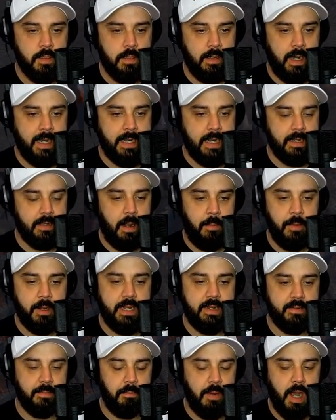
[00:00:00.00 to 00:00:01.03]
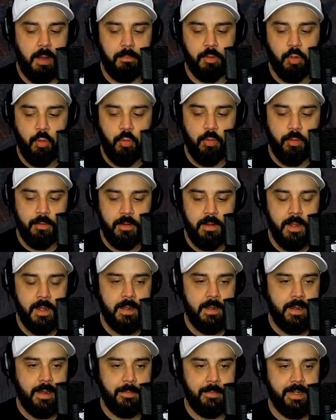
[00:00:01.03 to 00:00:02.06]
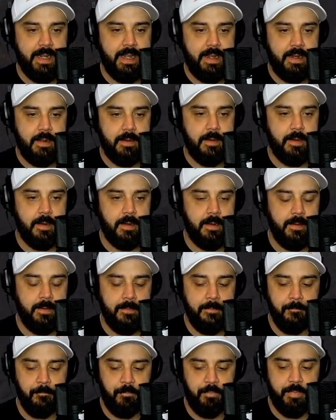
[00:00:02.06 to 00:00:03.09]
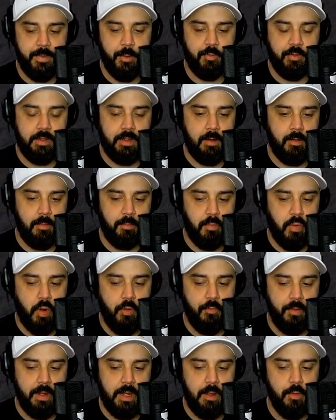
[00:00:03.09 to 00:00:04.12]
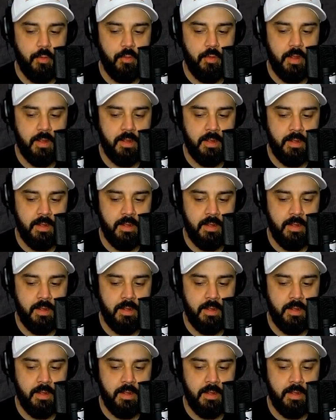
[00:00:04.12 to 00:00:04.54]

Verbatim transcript: I got. I'm gonna get some popcorn. I'm gonna get uh those little provolone